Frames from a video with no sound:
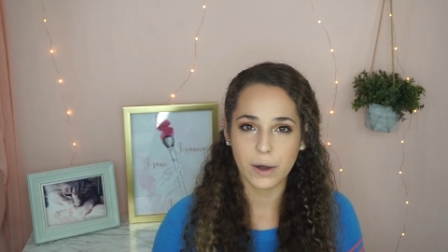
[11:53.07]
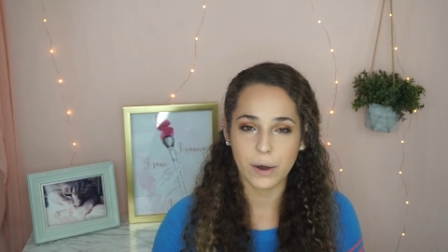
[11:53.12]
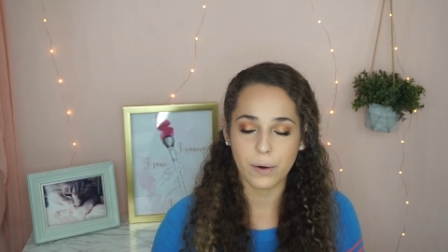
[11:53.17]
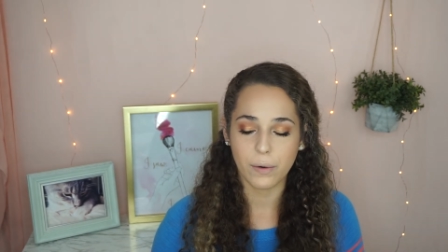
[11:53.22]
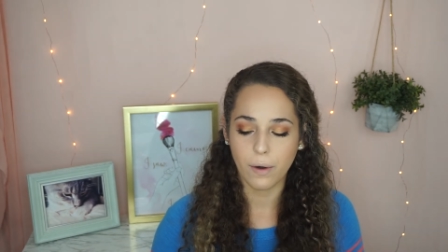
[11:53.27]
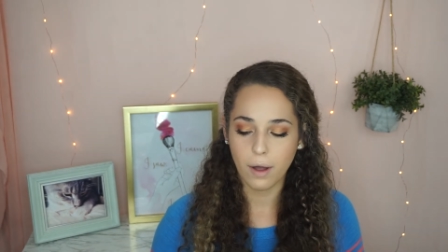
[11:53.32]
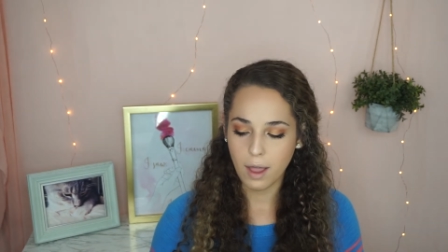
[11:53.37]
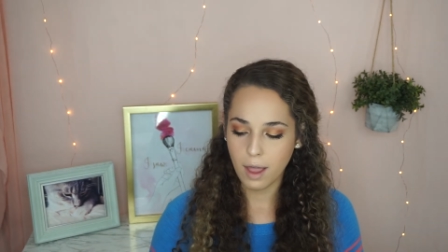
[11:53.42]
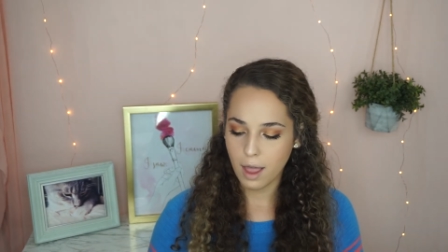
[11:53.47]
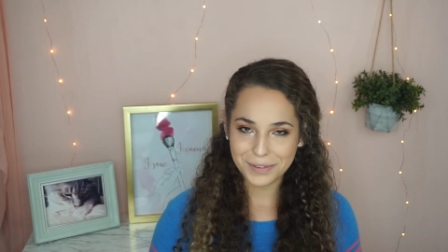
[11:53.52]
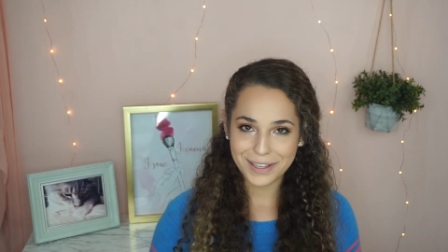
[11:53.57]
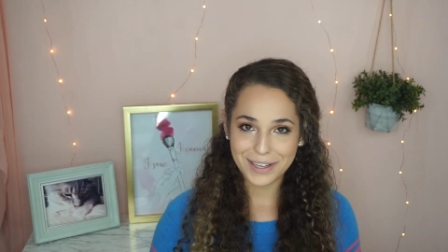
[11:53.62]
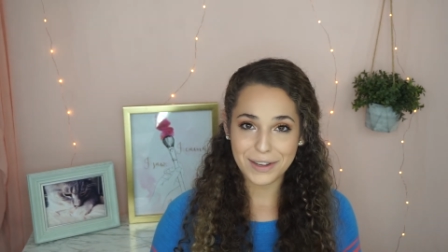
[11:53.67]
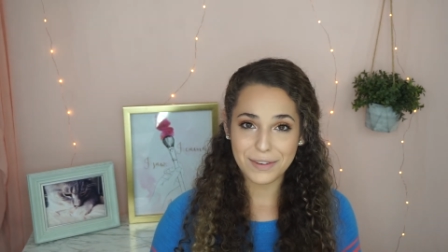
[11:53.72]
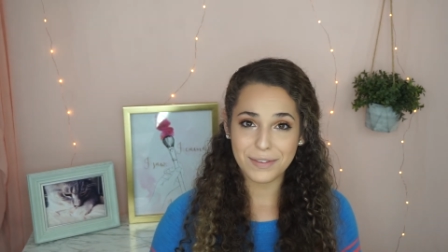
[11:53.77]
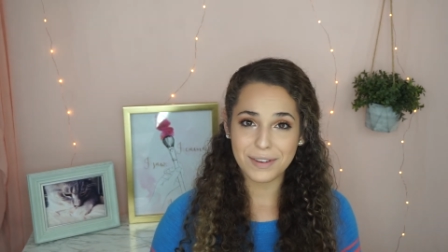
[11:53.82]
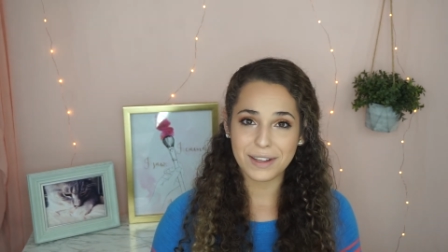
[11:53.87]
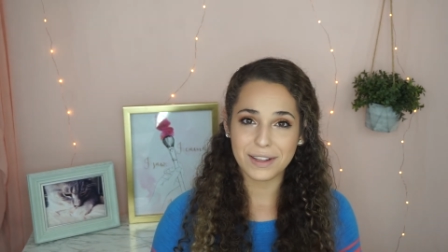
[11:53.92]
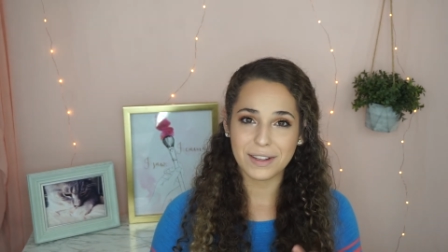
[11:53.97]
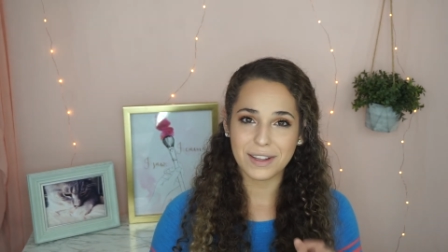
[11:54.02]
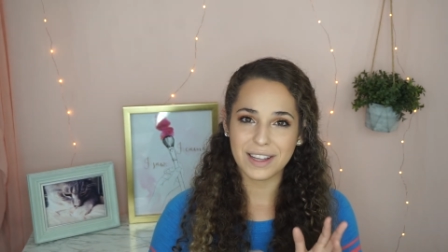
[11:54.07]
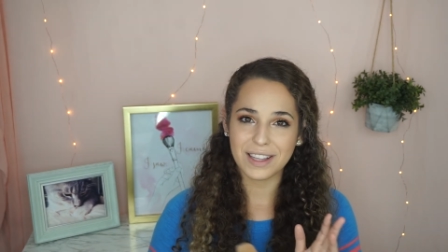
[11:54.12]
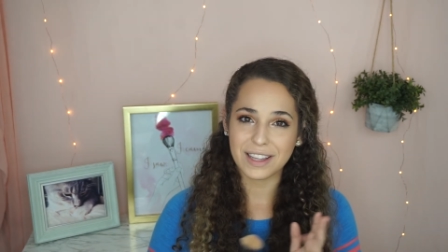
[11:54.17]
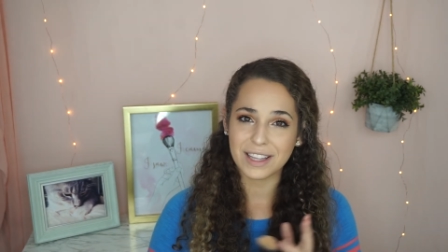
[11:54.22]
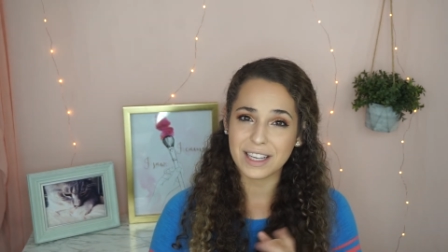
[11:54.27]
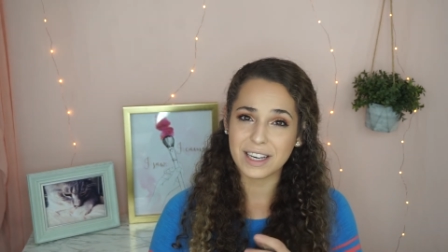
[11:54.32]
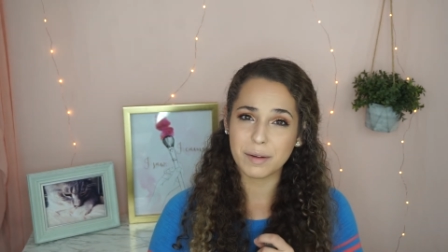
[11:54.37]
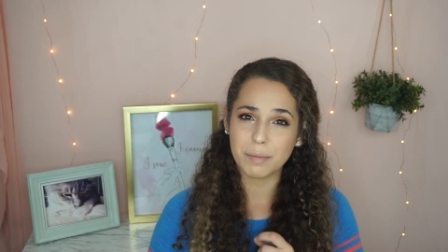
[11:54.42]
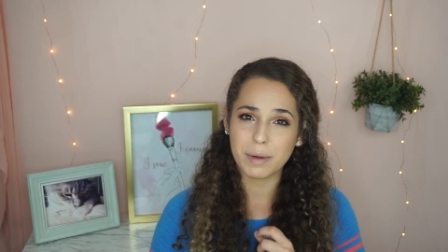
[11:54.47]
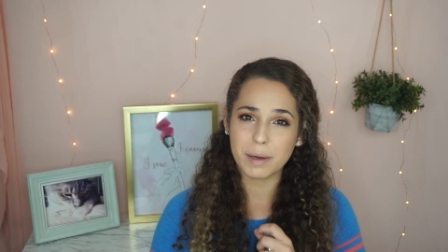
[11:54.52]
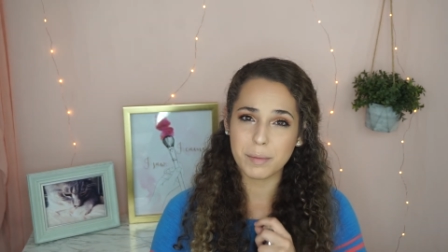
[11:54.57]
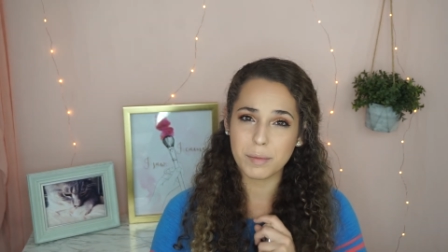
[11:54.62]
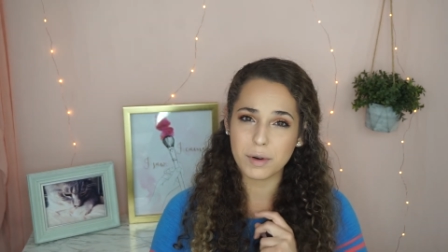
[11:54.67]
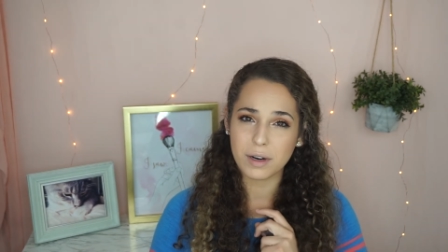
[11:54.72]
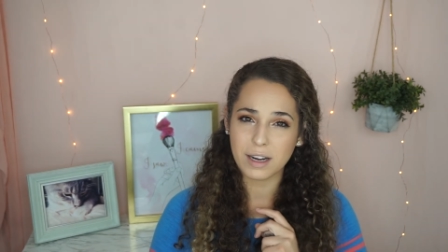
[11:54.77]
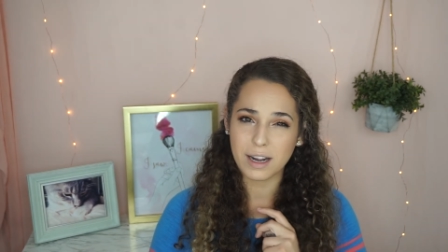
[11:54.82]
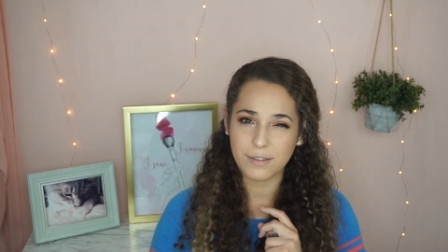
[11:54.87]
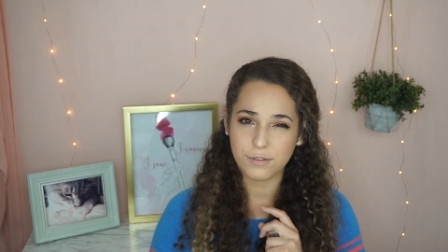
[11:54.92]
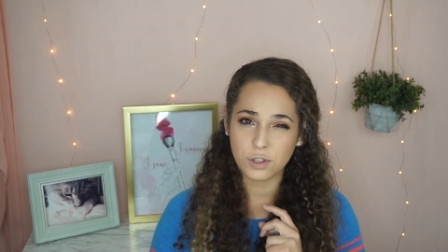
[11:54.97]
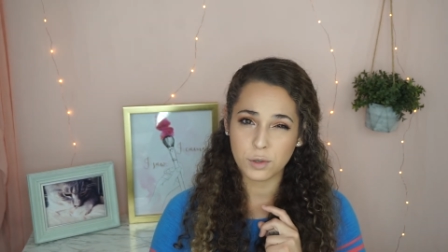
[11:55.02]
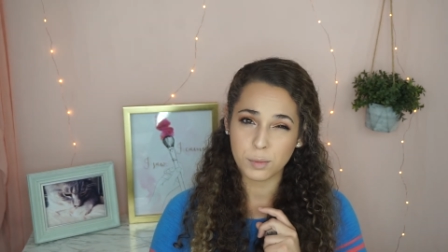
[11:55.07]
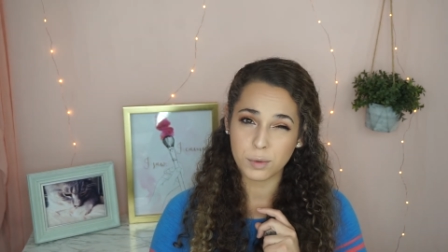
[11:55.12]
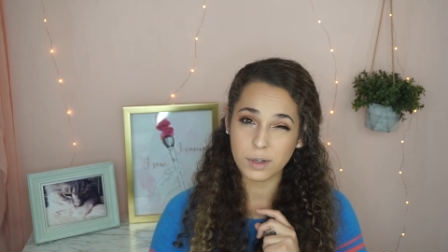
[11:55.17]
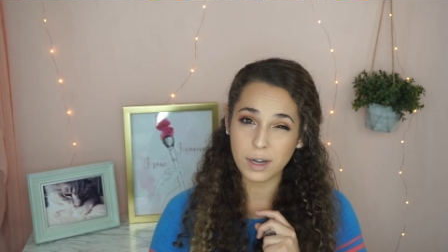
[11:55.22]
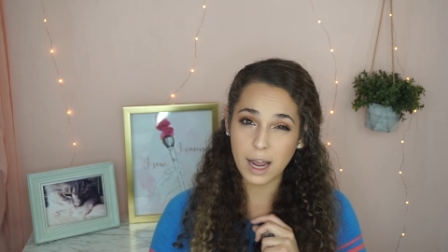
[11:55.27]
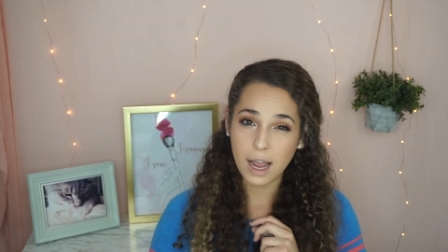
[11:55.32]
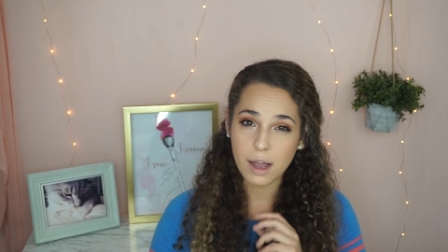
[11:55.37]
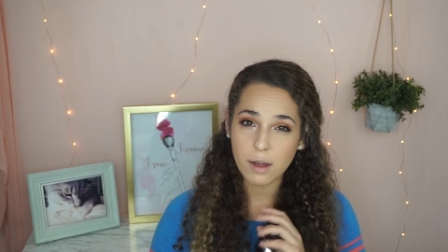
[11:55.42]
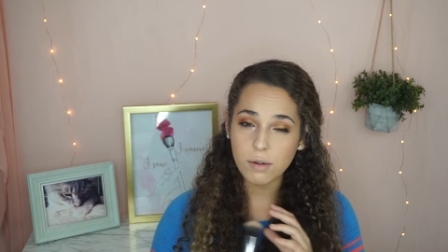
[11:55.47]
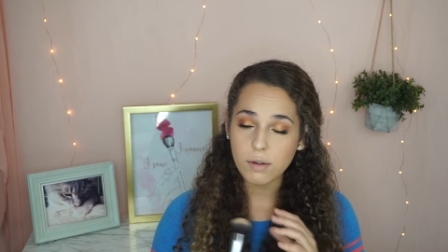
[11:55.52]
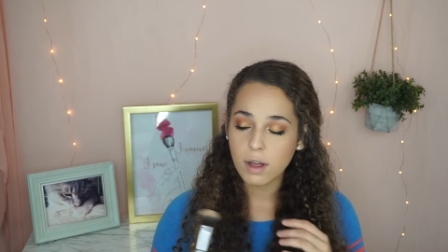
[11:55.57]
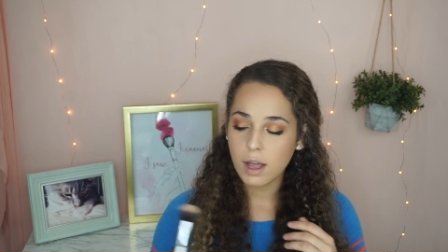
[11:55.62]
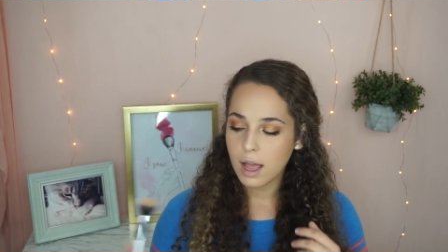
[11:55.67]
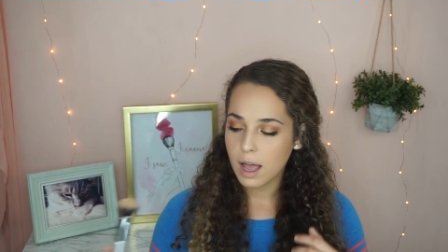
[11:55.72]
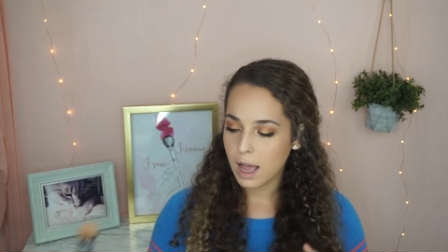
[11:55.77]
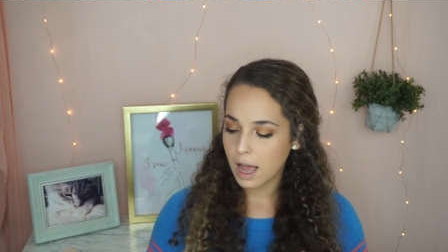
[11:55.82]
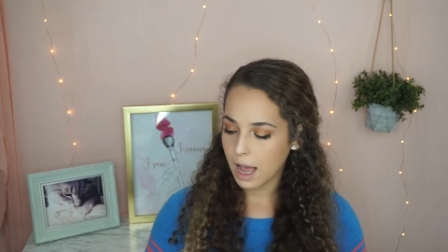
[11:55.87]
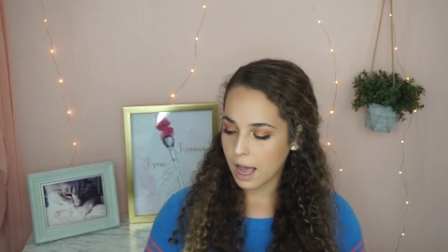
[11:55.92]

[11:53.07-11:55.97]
So hopefully you feel a little bit more comfortable now.